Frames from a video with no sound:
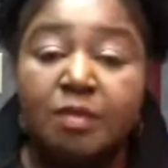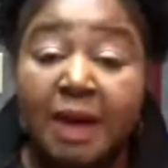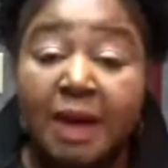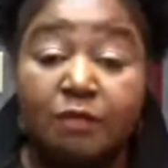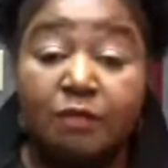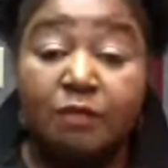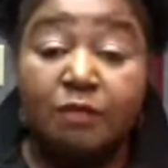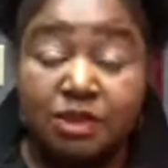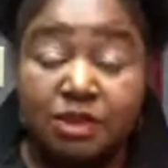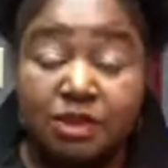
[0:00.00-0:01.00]
You have a
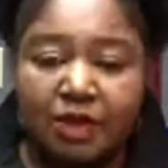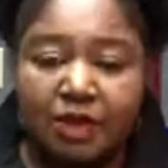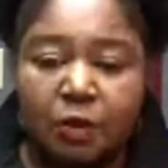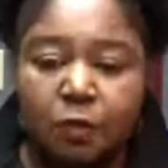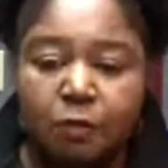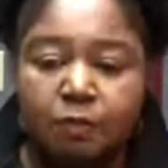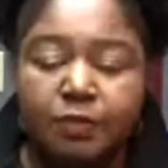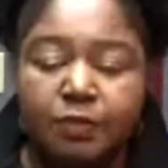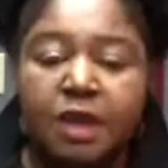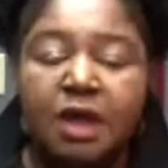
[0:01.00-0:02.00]
malfunctioning
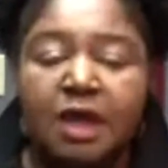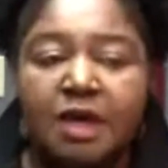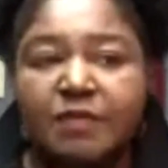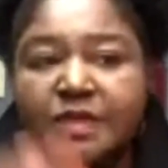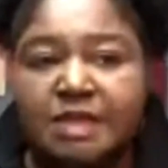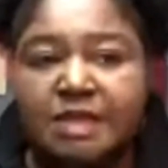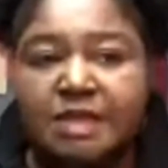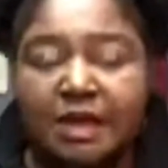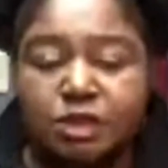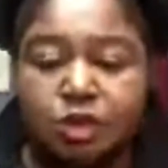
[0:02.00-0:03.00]
follicle. If
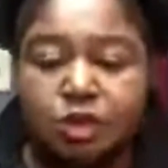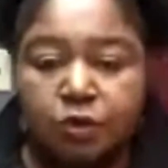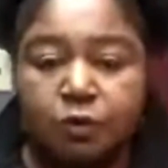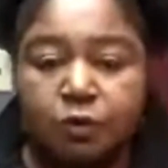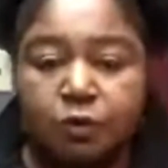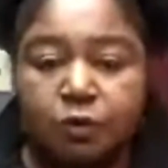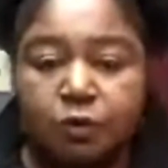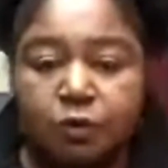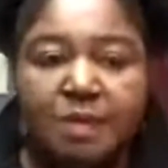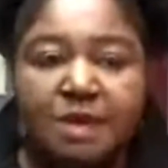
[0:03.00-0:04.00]
it's external,
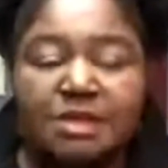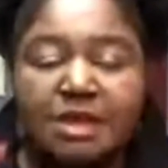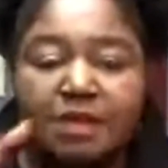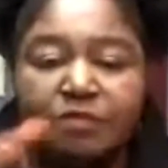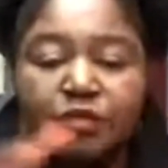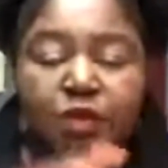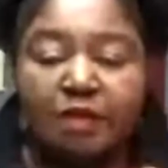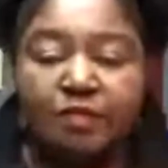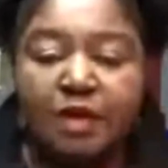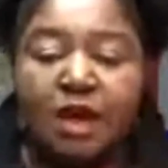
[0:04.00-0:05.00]
that means that if
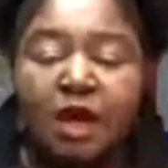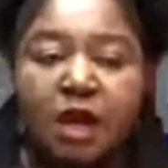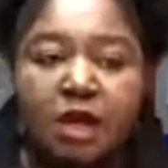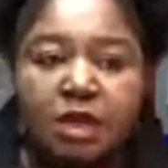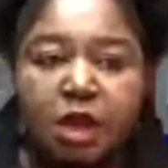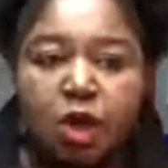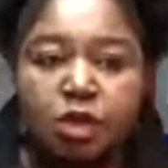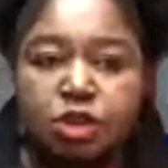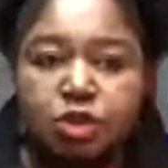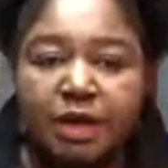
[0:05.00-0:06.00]
you have a
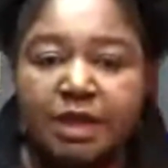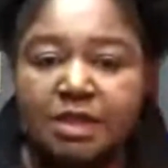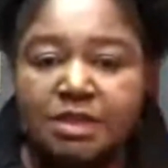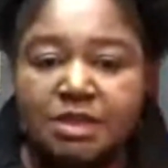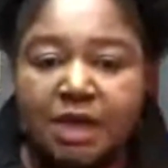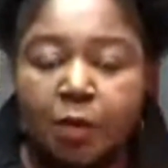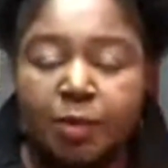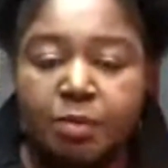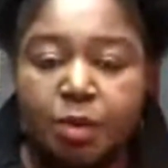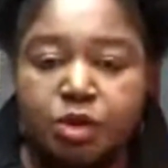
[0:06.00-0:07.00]
large strand at the
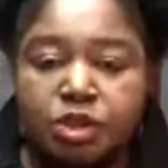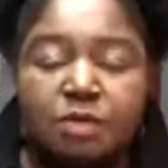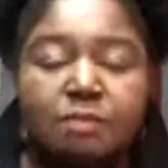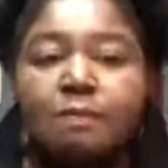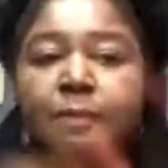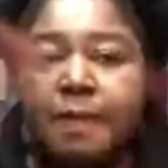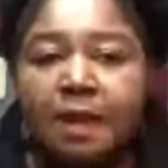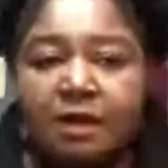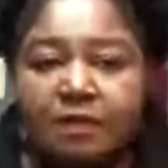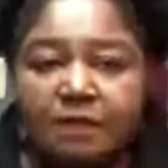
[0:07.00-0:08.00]
scalp emerging
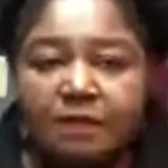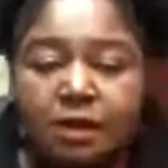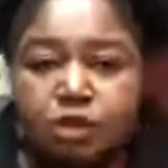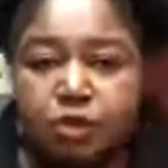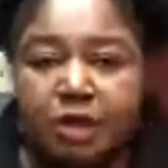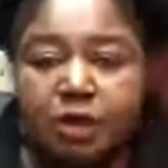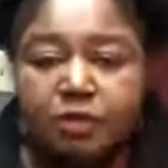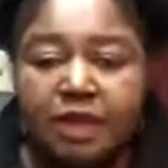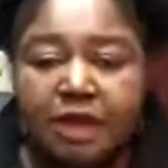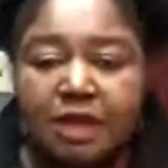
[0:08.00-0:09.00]
and a thinner strand on
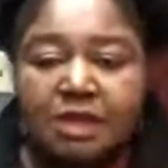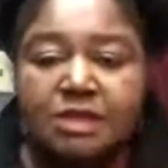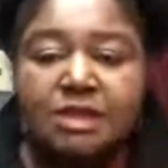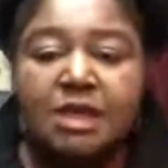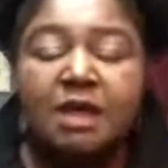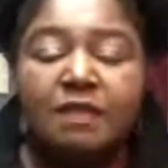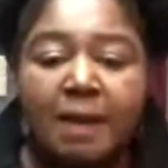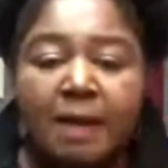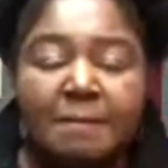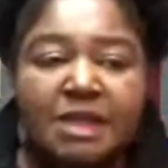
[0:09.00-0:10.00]
the ends,
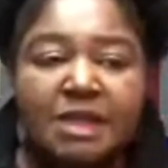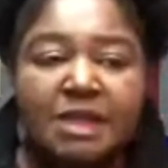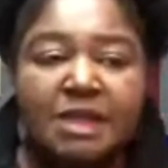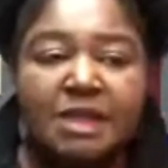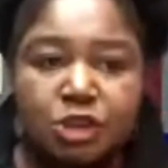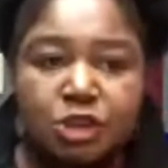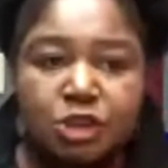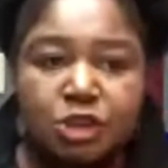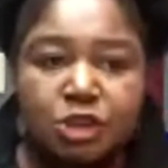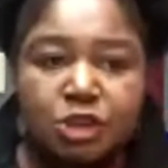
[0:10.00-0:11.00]
that means that
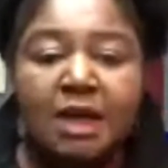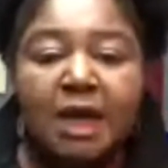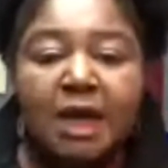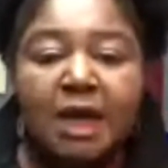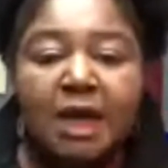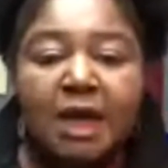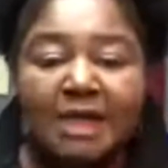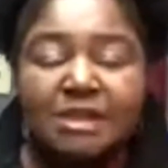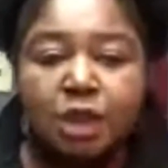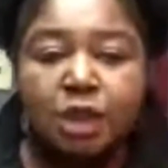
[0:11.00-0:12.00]
strand has
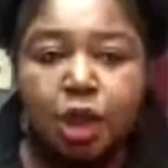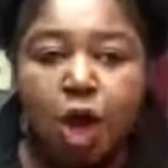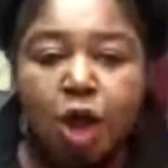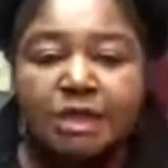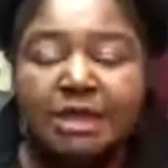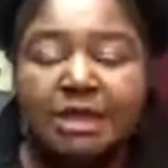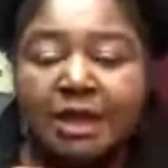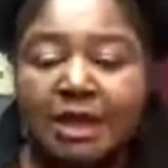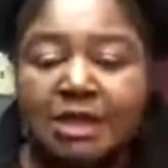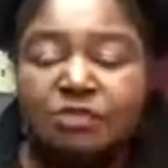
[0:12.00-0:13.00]
lost
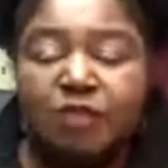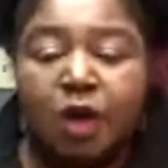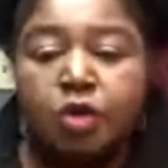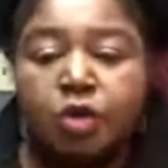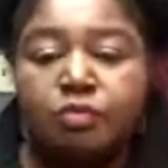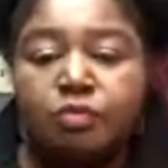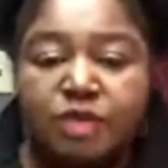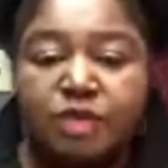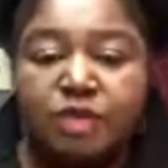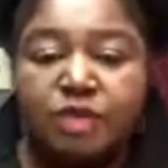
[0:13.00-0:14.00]
its volume through
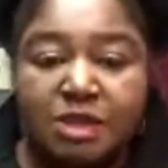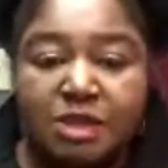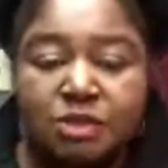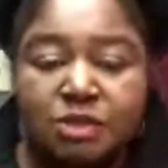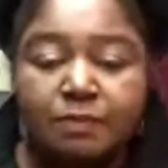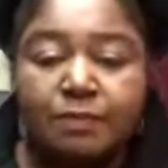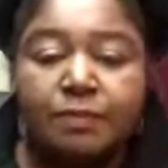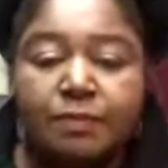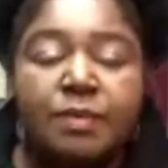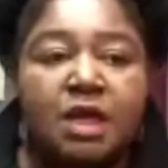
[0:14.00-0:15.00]
damage.
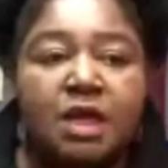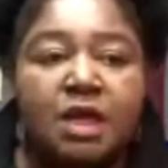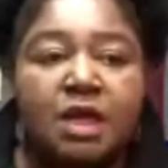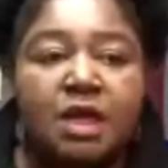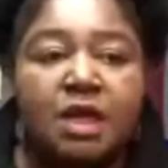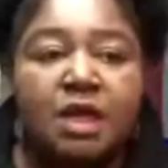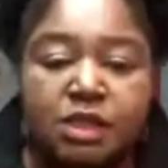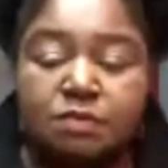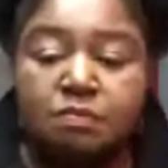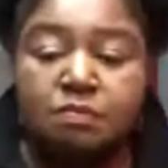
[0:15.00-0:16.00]
If it's
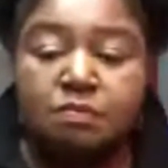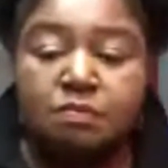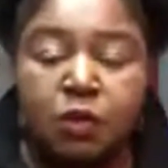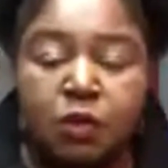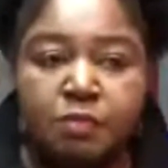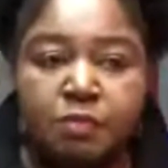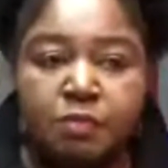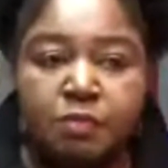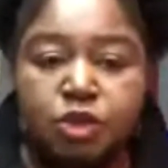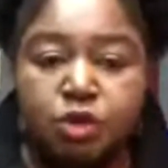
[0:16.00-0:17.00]
a
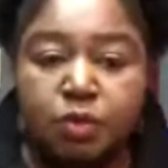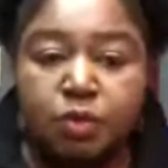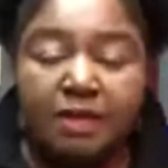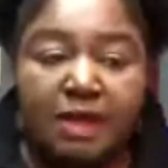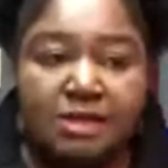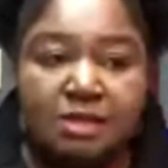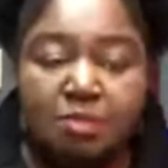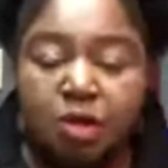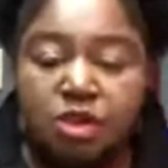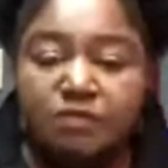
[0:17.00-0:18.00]
small strand that's
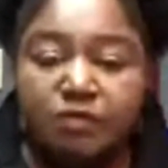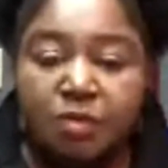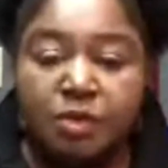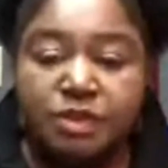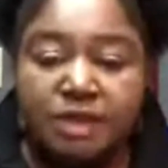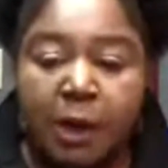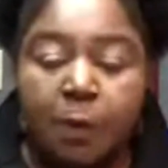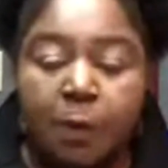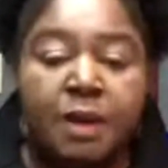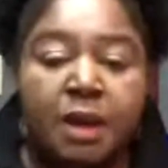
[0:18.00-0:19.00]
emerging from your
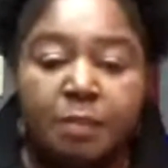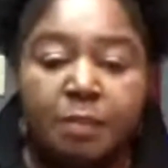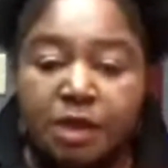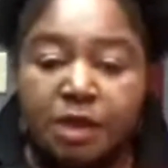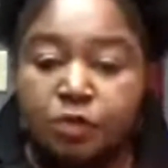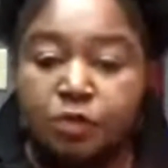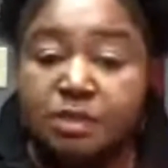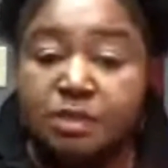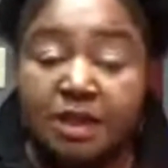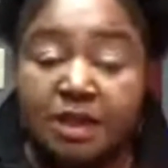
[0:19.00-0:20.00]
scalp, but it used to
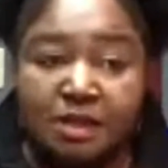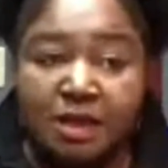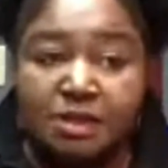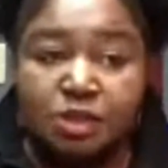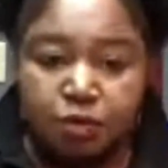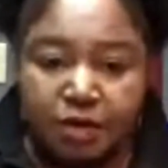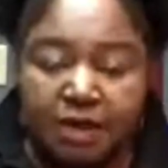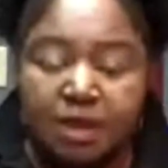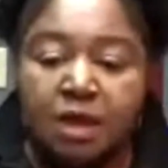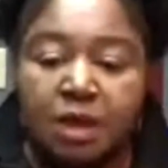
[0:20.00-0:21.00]
be a thick strand
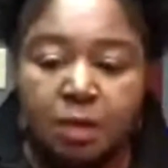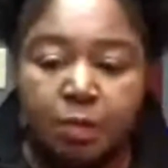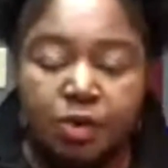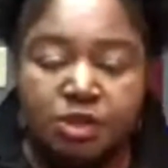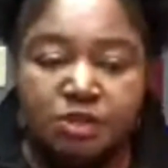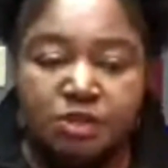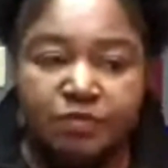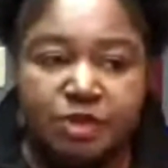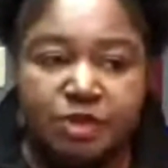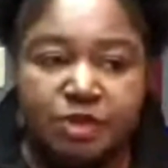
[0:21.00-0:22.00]
emerging from your
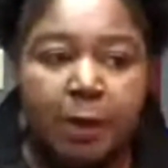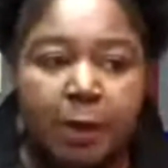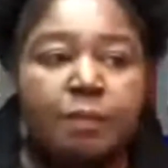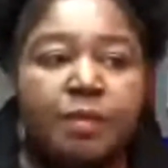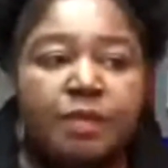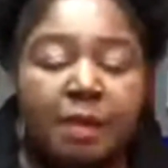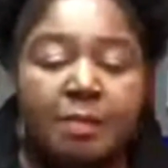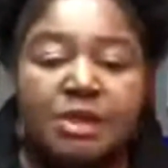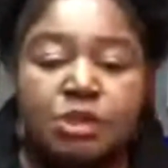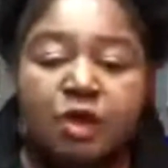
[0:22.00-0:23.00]
scalp, that means
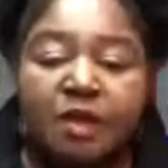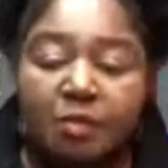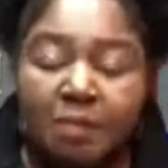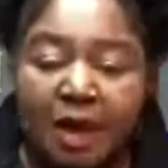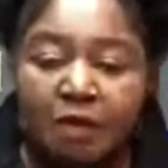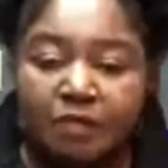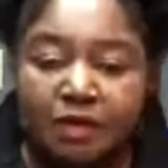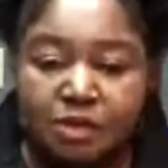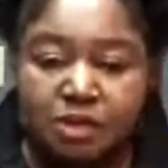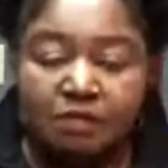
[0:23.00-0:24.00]
you have a
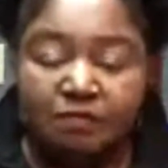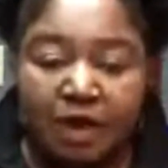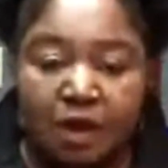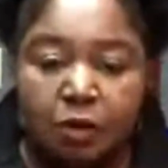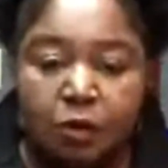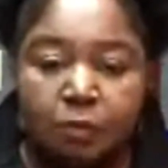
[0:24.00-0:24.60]
malfunctioning follicle.